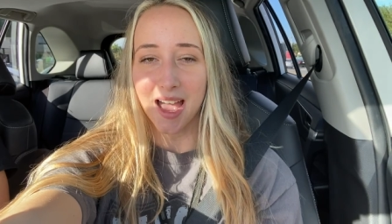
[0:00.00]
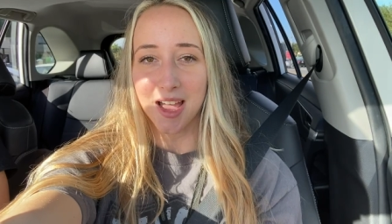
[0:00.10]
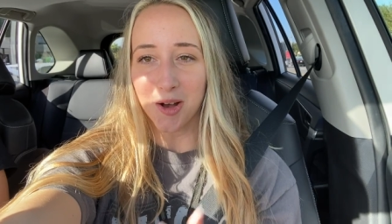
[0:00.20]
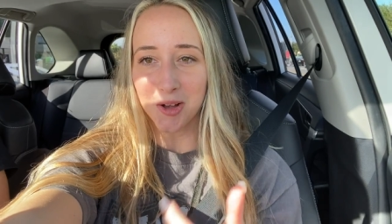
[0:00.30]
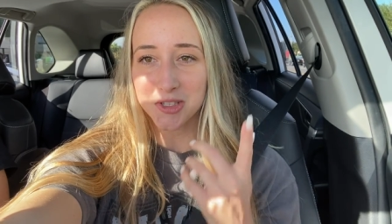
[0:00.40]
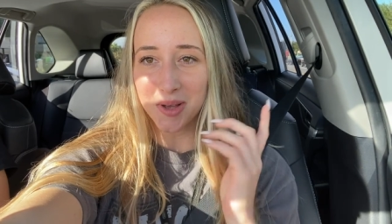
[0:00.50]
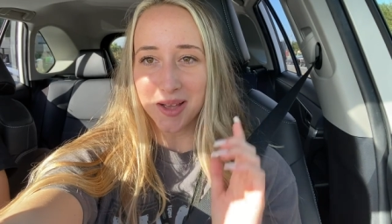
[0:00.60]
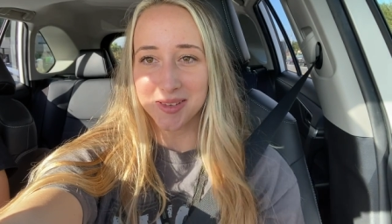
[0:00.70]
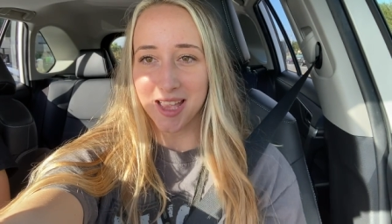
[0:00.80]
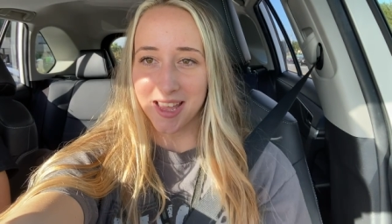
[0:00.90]
I also
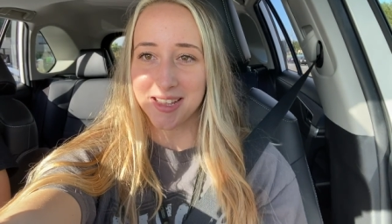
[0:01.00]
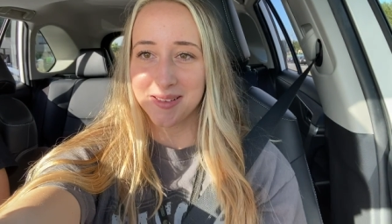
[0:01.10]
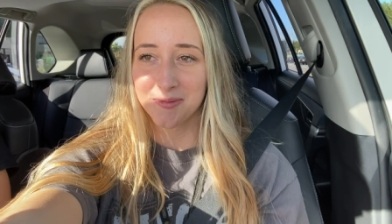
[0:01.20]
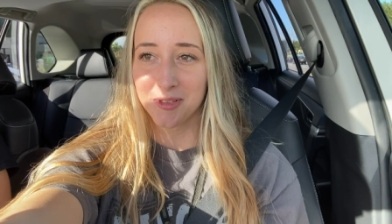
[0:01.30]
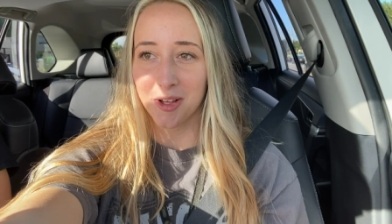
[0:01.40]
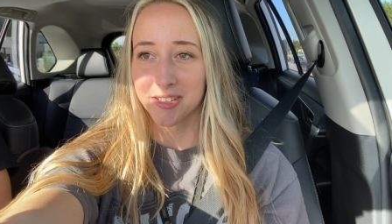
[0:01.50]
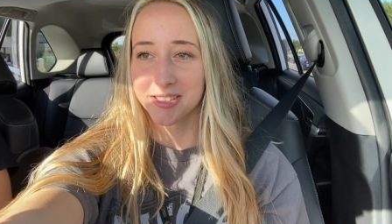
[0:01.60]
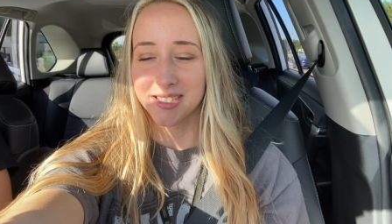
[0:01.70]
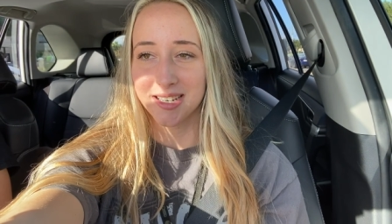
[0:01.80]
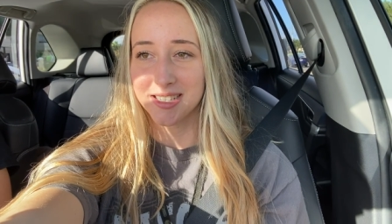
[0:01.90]
have to edit
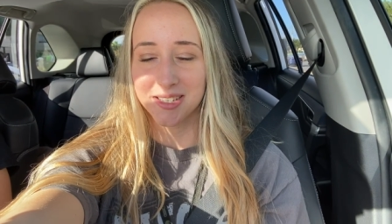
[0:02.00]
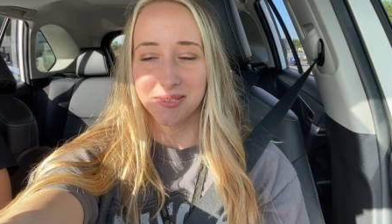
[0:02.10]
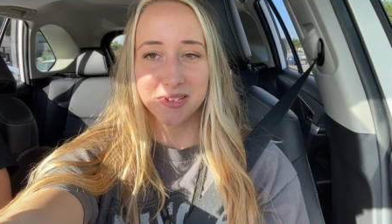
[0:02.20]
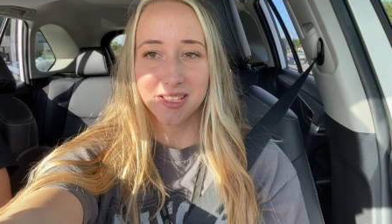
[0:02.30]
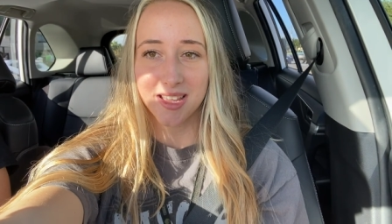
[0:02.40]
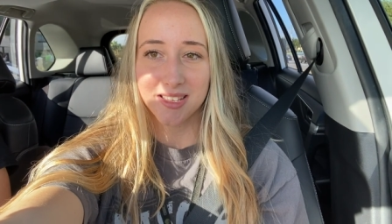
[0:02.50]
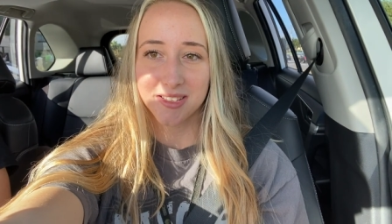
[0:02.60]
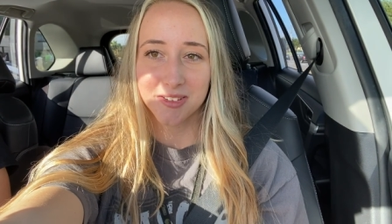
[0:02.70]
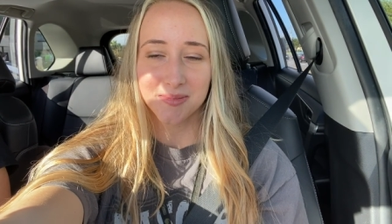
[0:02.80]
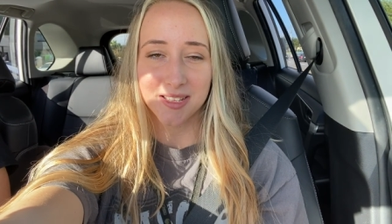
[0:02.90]
vlogs, and I still haven't done that
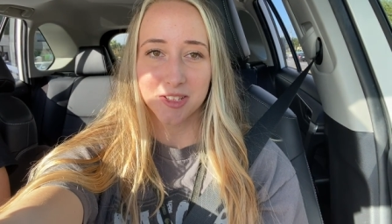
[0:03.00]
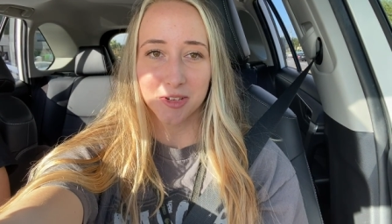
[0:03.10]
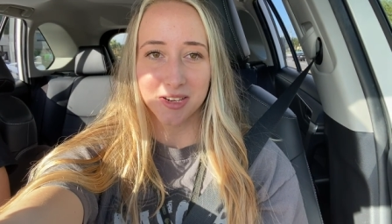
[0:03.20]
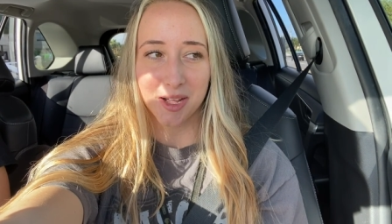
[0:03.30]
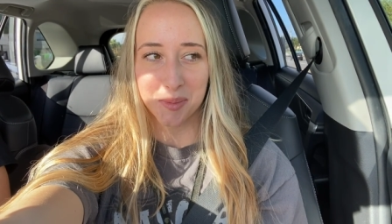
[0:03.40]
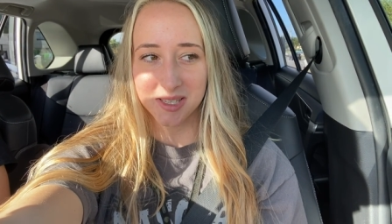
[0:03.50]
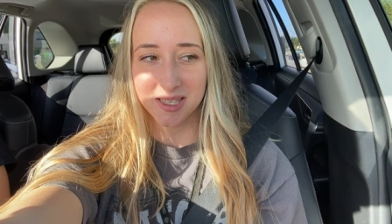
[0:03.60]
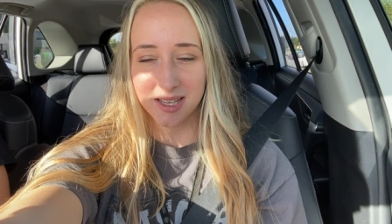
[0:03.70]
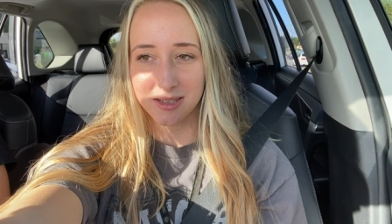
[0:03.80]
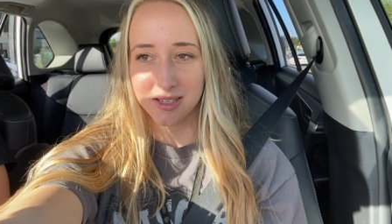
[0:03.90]
either. I just took a nap
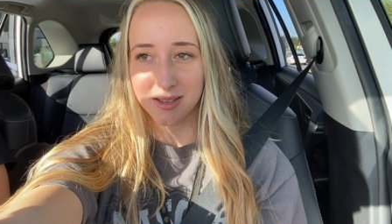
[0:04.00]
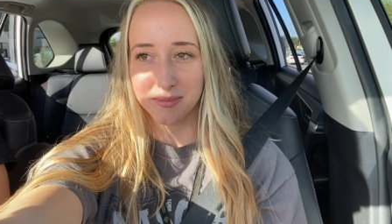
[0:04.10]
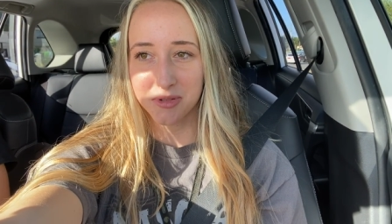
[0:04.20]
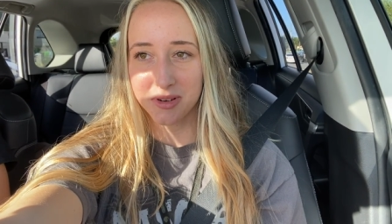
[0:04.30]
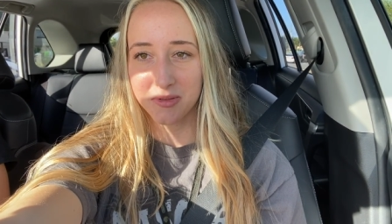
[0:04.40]
instead, so I'm doing